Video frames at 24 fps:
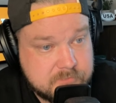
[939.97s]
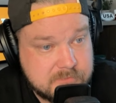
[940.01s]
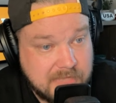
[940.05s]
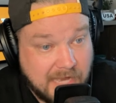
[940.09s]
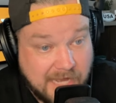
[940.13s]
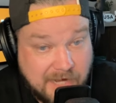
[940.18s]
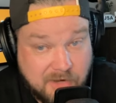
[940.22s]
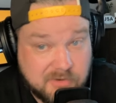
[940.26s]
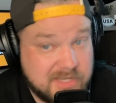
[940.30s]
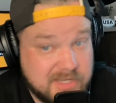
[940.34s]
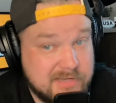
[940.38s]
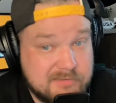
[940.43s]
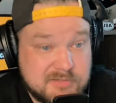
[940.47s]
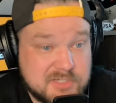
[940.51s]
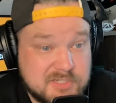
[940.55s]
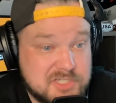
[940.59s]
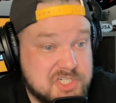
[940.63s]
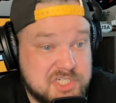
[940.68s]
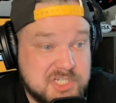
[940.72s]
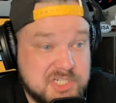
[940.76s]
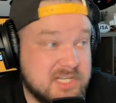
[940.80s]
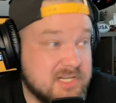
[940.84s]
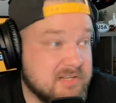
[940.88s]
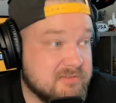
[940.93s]
I don't give a
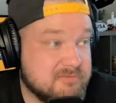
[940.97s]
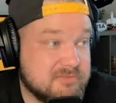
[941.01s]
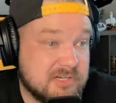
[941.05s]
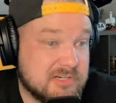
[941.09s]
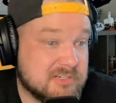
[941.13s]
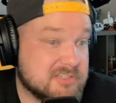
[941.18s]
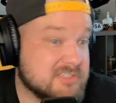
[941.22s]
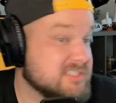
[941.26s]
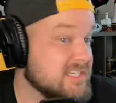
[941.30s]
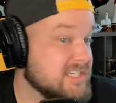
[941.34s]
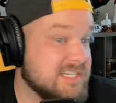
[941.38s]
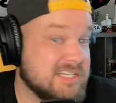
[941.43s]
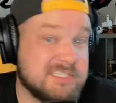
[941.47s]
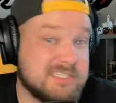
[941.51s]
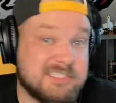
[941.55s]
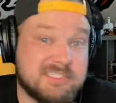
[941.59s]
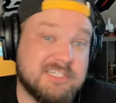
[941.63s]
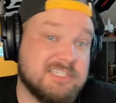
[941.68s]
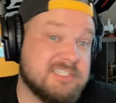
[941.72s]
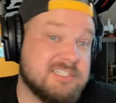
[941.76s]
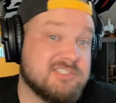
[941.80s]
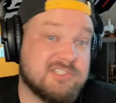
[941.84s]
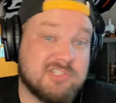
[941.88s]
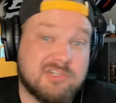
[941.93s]
shit if they're
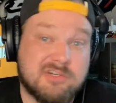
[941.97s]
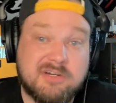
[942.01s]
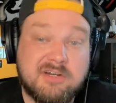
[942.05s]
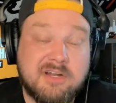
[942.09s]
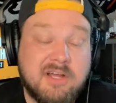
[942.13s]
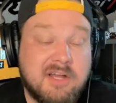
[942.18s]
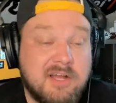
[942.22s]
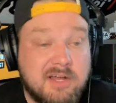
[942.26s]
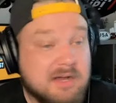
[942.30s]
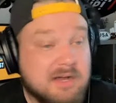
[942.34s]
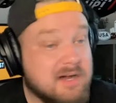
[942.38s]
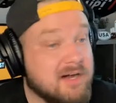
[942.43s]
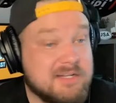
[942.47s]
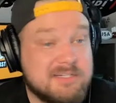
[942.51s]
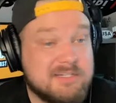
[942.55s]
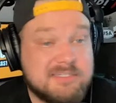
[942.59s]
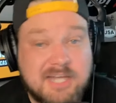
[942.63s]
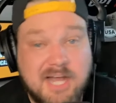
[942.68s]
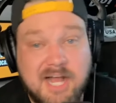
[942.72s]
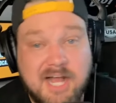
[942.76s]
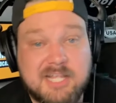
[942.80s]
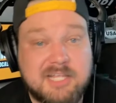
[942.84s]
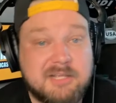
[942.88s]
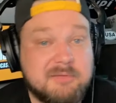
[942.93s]
citizens or
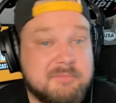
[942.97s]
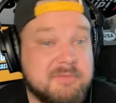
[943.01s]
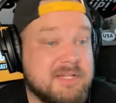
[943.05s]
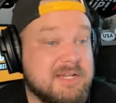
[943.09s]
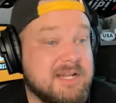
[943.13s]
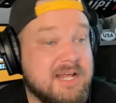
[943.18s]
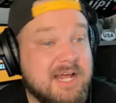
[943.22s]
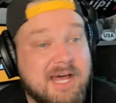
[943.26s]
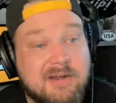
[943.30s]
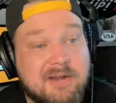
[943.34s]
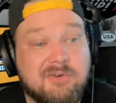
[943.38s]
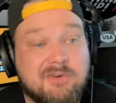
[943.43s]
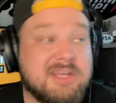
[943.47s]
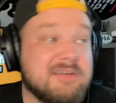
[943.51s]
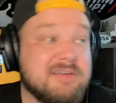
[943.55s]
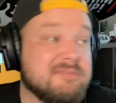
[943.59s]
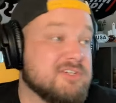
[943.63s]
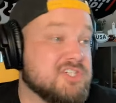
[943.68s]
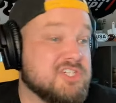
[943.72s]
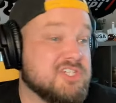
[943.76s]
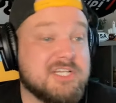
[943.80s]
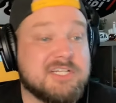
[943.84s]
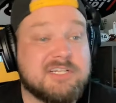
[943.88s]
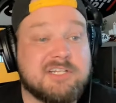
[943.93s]
undocumented. I don't give a
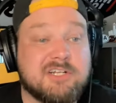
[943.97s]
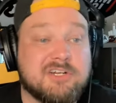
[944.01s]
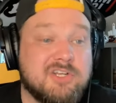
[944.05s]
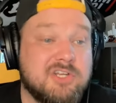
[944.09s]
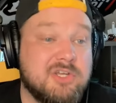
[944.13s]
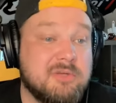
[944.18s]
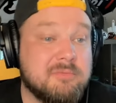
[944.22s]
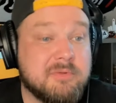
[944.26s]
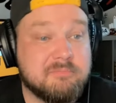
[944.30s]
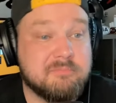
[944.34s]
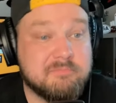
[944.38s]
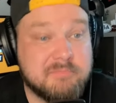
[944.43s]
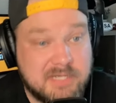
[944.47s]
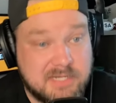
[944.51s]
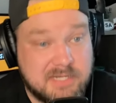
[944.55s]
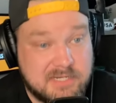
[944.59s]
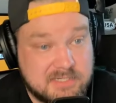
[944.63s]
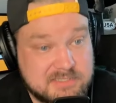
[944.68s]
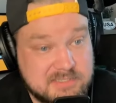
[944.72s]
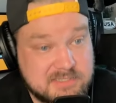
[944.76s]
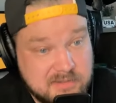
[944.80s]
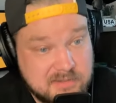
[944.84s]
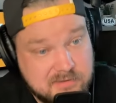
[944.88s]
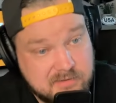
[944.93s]
shit they're human
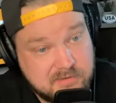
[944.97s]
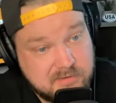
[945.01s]
beings.